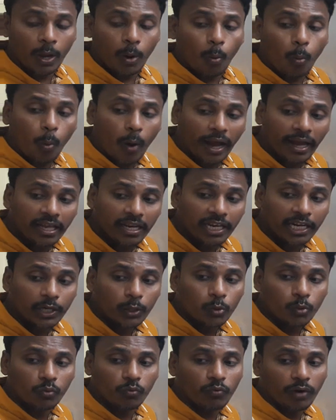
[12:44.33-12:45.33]
Why we
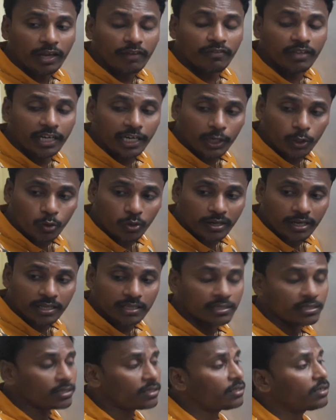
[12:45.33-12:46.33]
need to
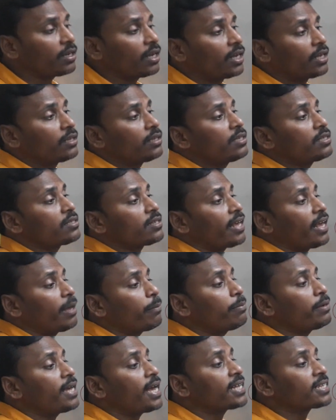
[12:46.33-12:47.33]
consider this
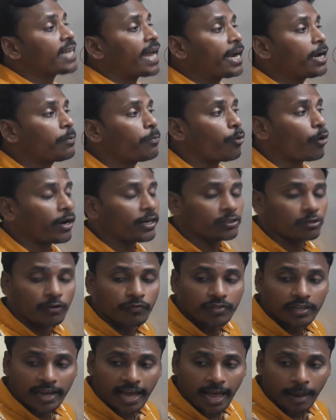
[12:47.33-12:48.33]
AB as endpoints of
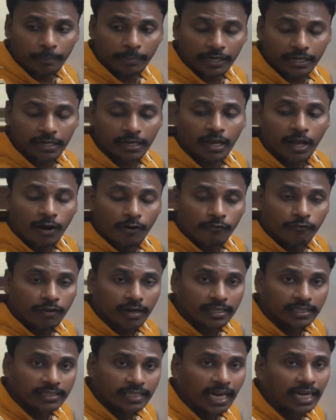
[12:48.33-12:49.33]
the diameter?
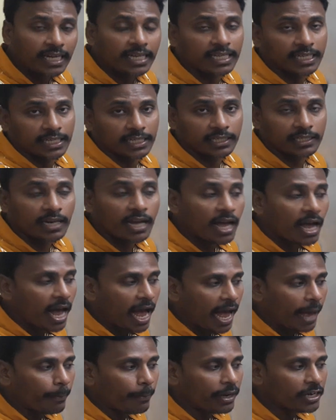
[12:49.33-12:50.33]
For that here
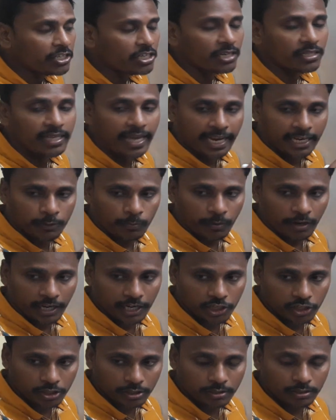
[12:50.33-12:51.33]
I mentioned the
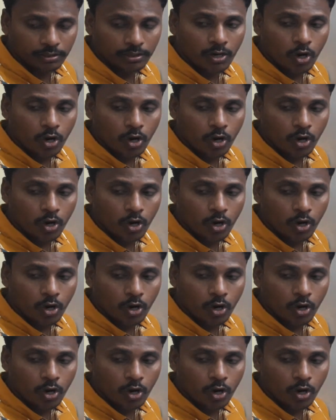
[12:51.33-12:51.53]
explanation.